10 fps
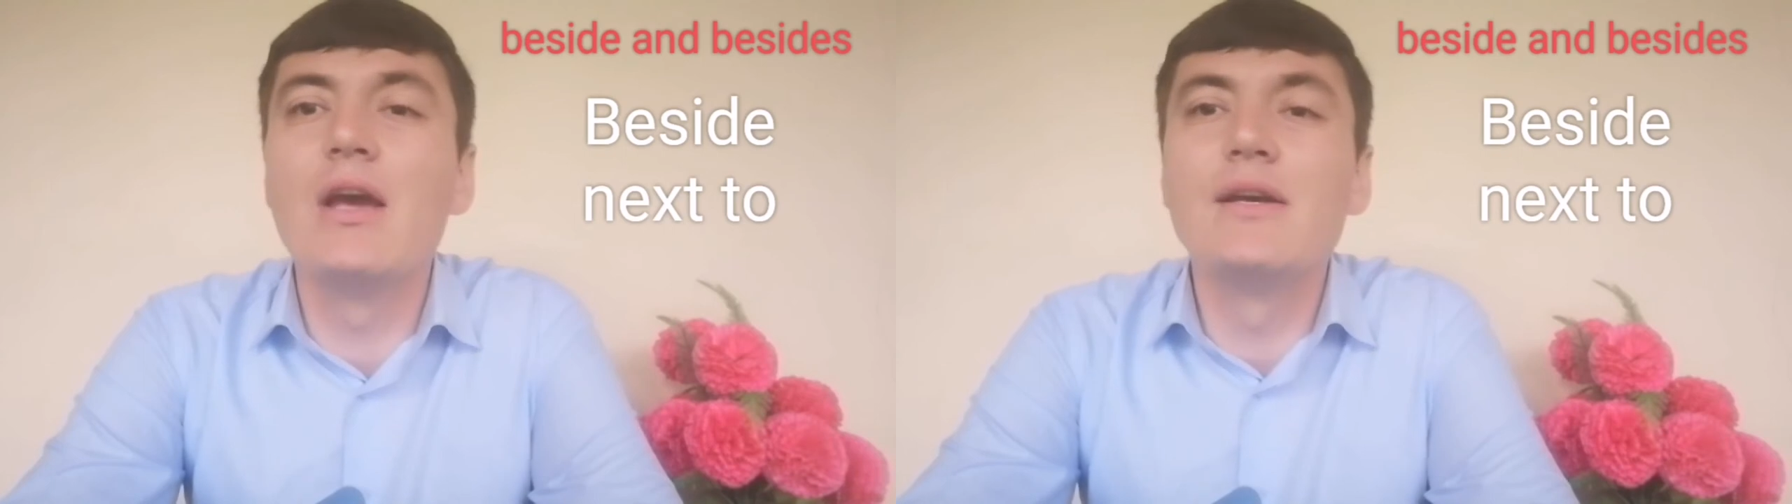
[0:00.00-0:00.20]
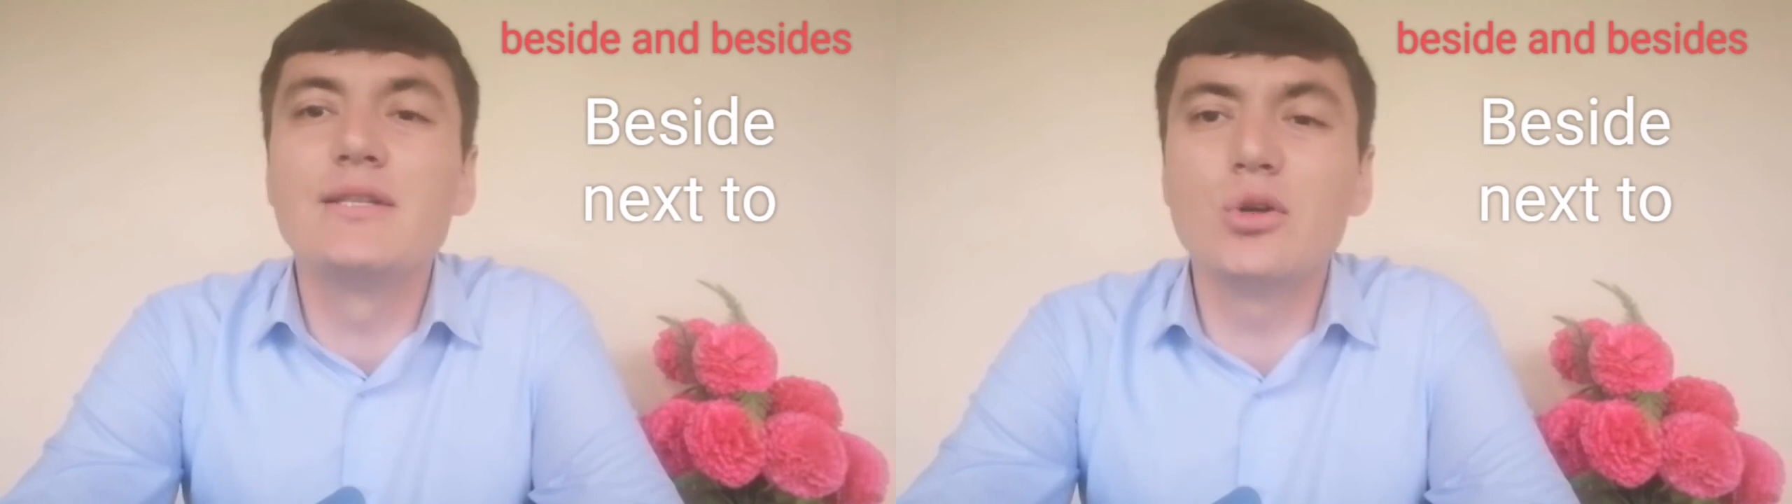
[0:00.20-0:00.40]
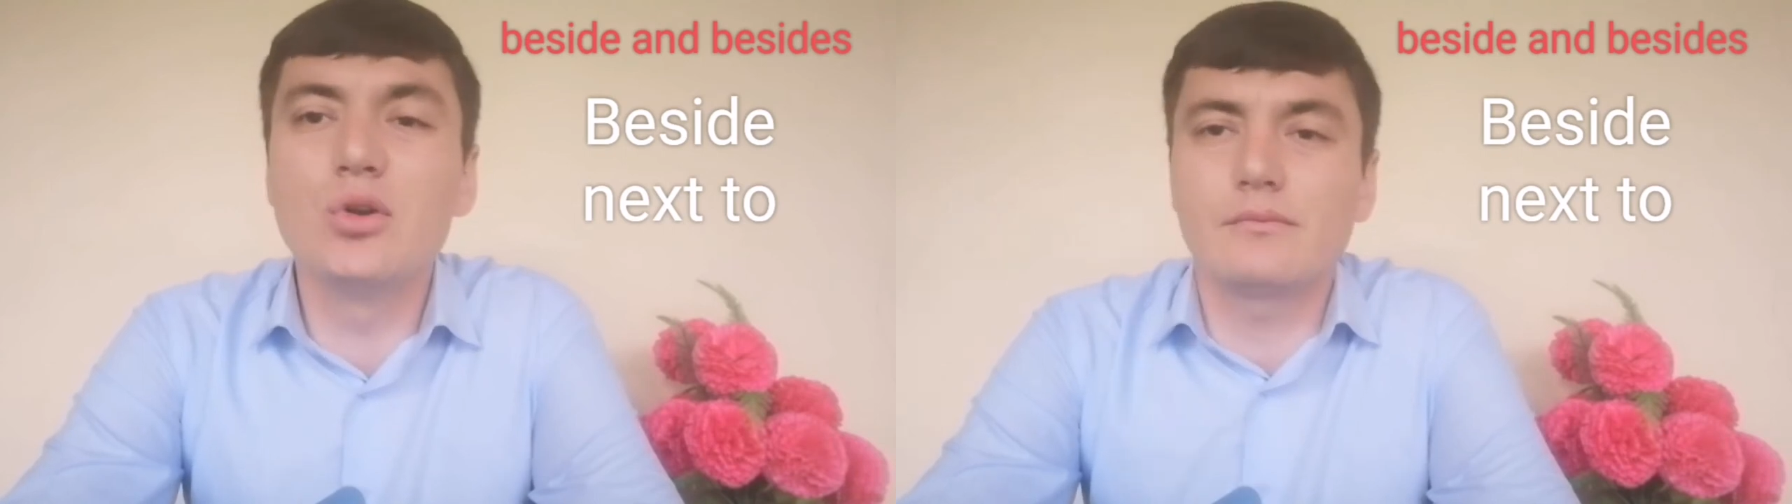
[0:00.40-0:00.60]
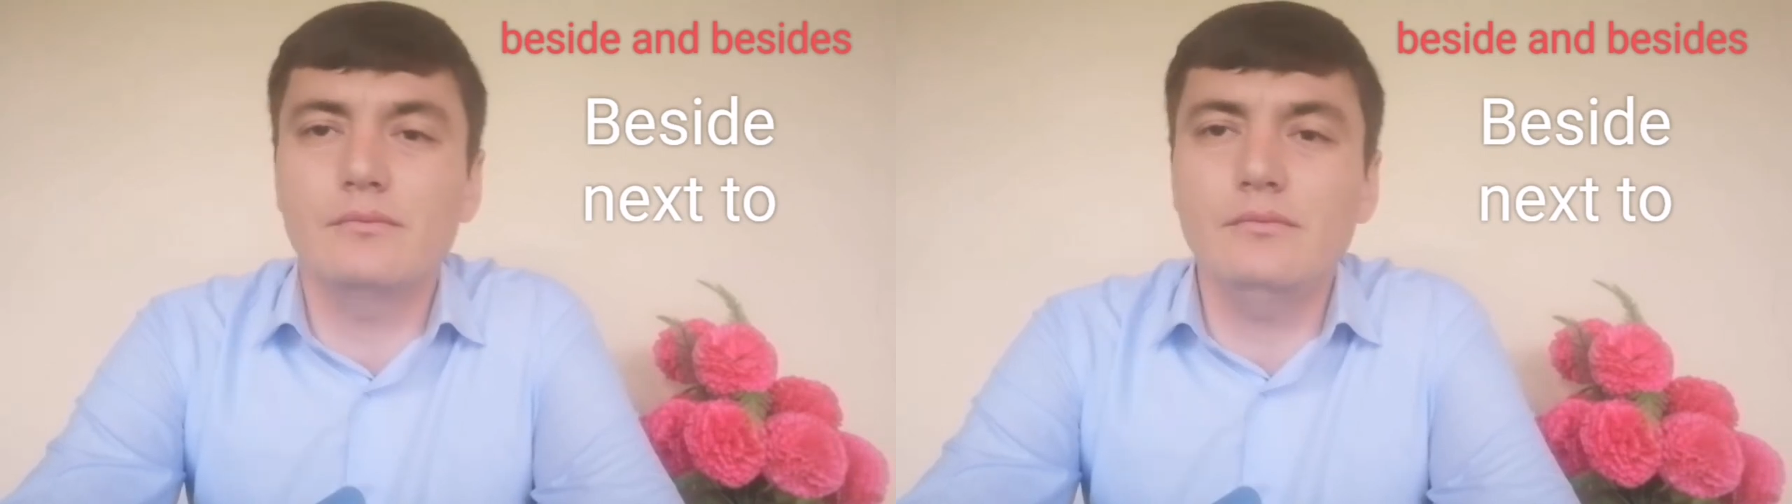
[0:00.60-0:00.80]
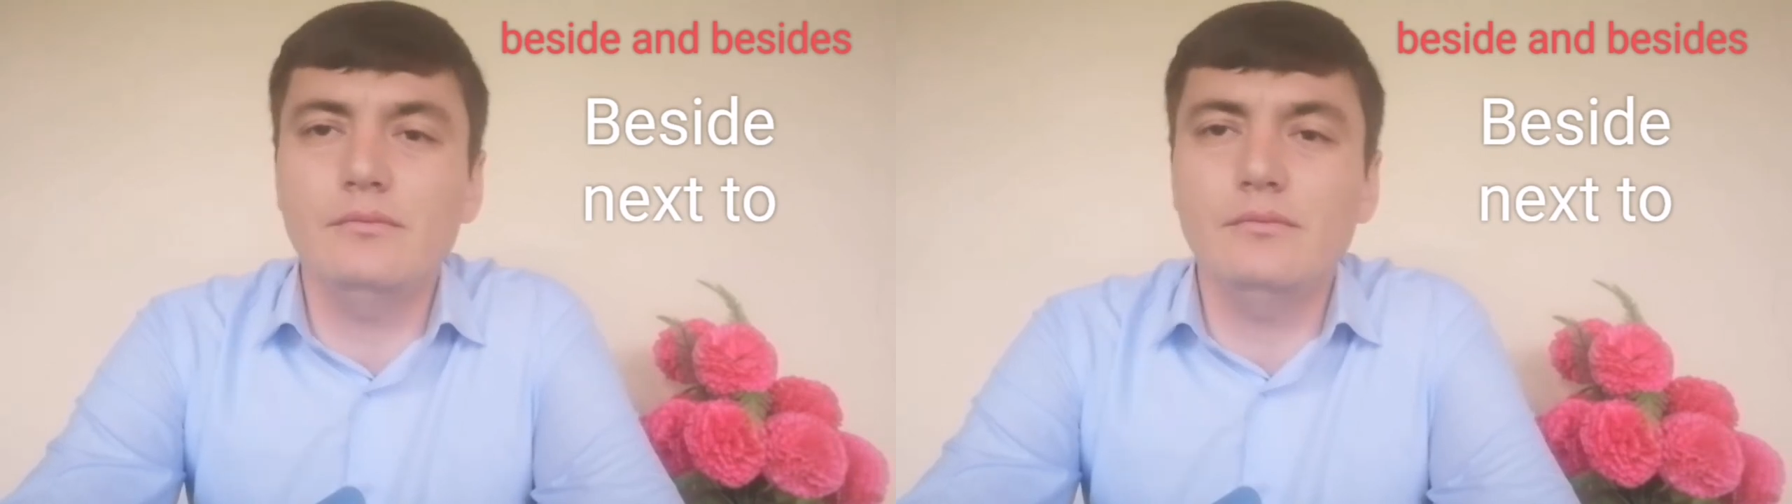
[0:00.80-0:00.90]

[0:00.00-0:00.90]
So